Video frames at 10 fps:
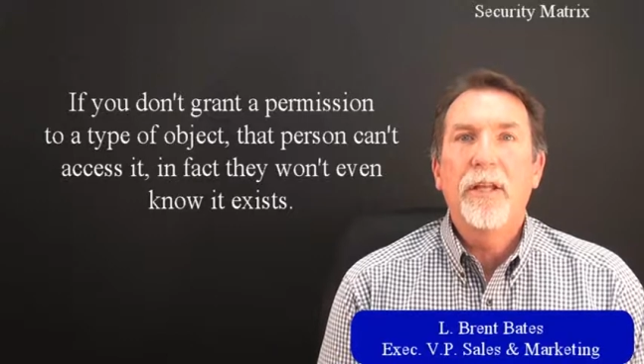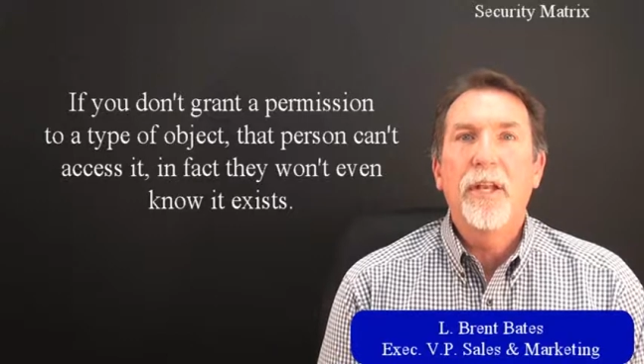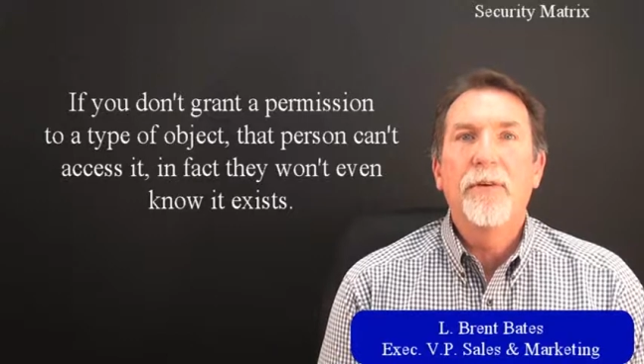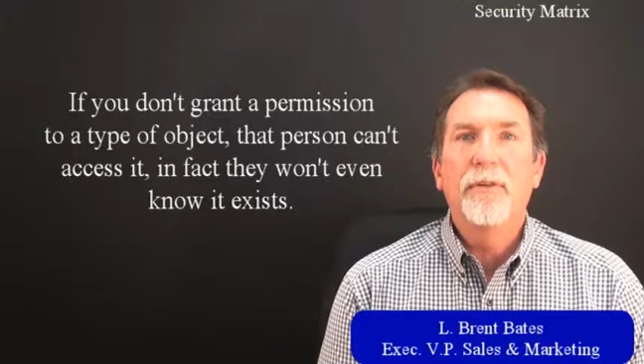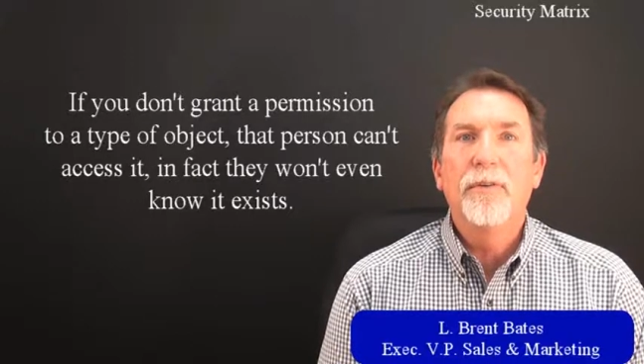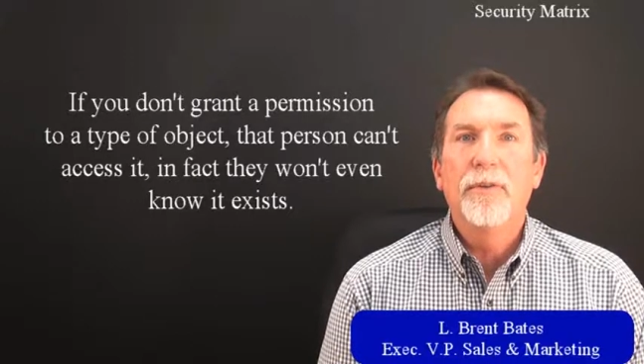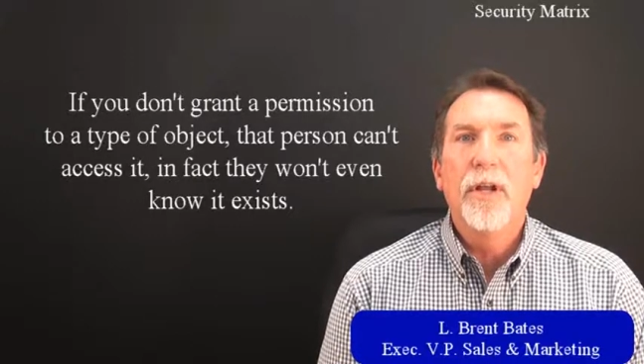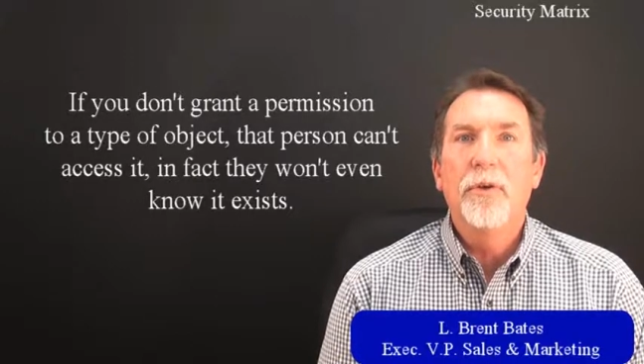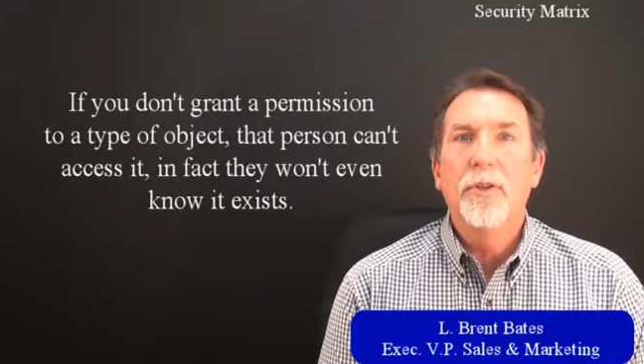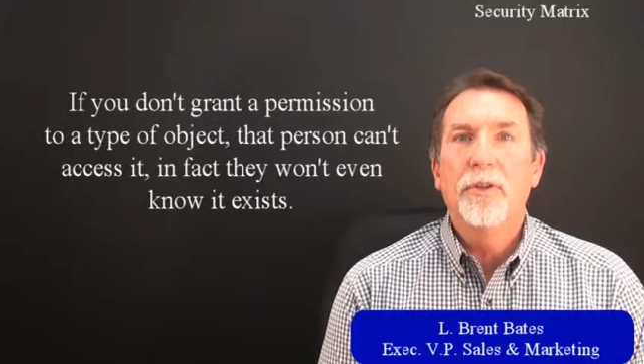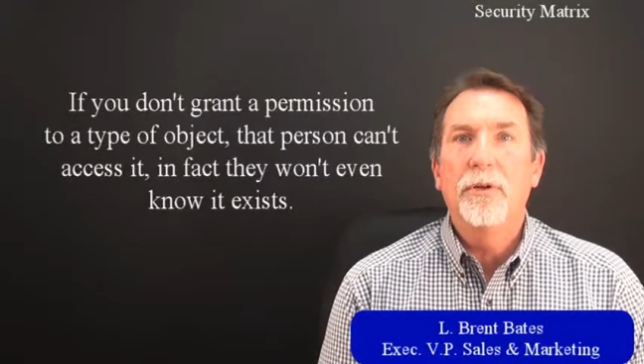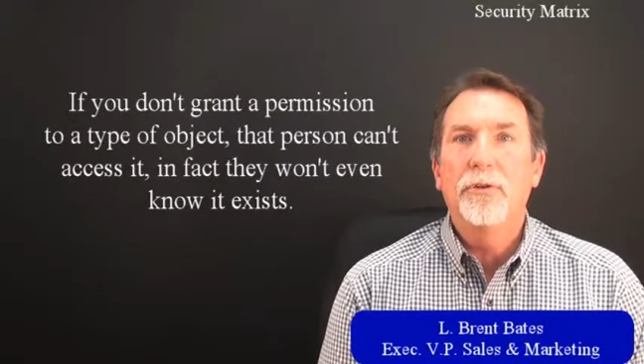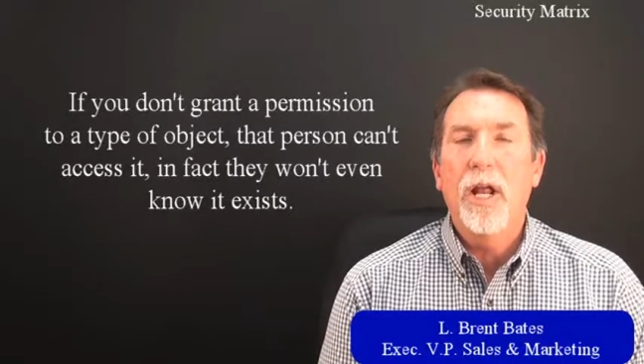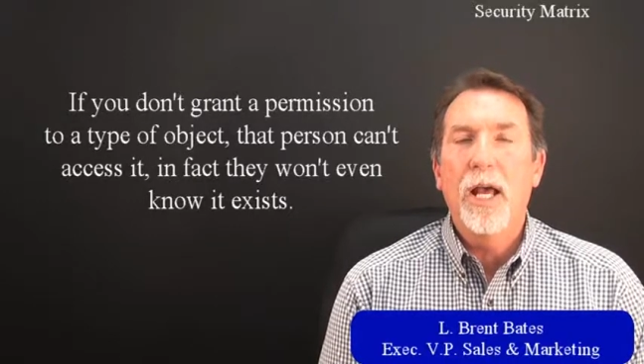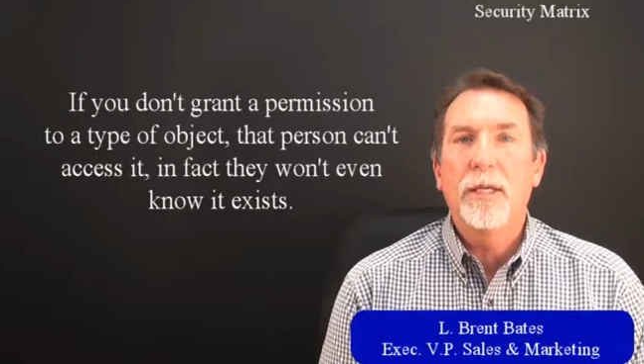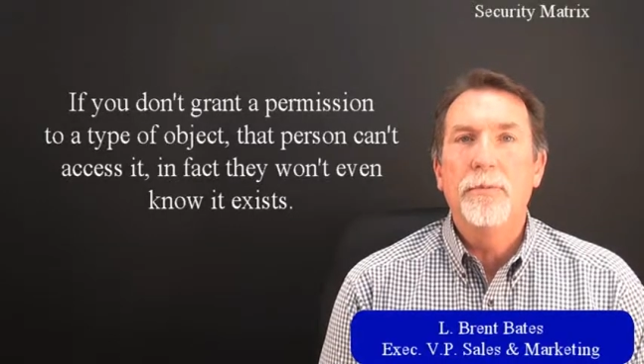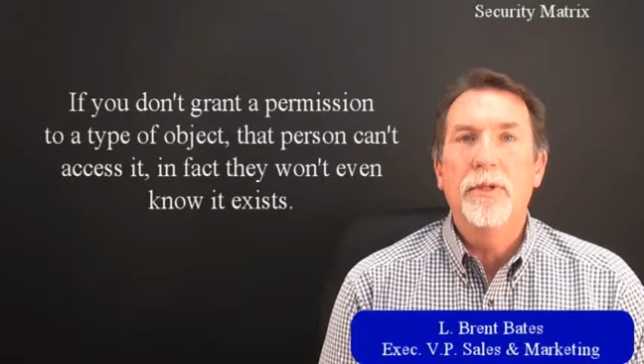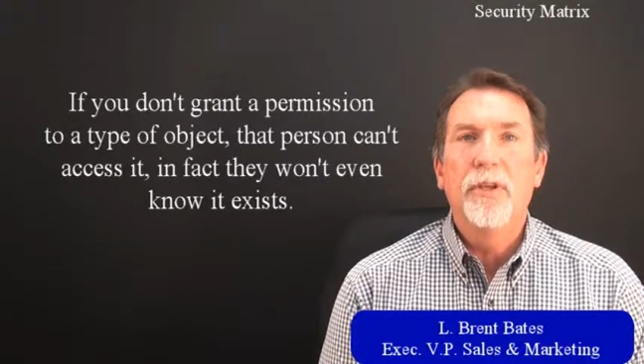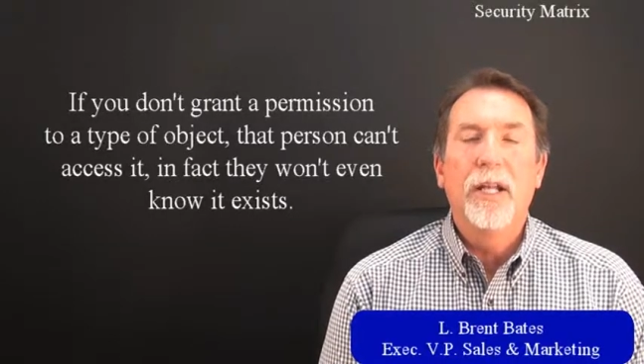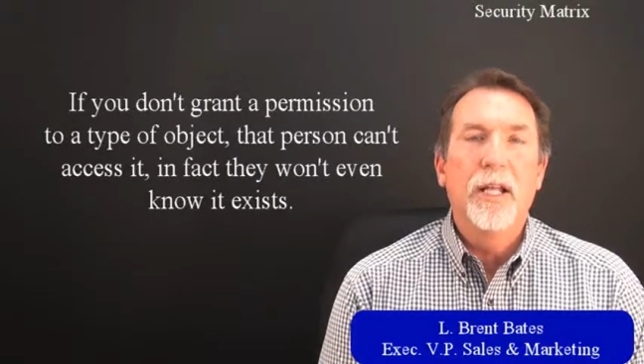they'll never even know that there's
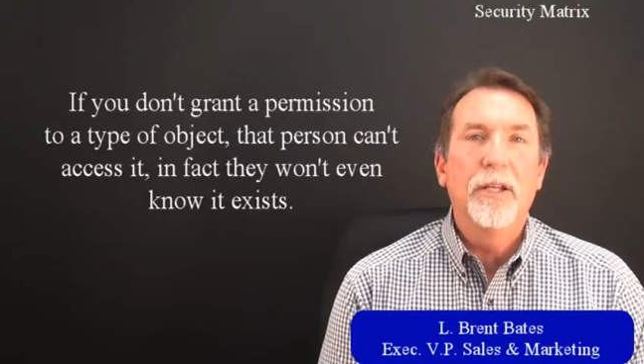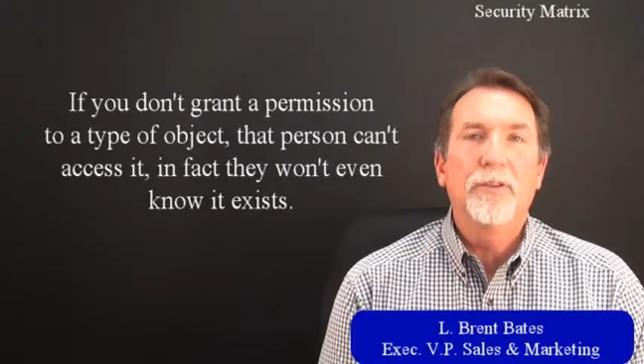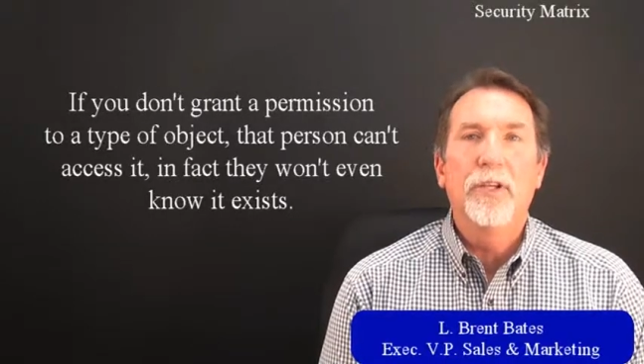documents unless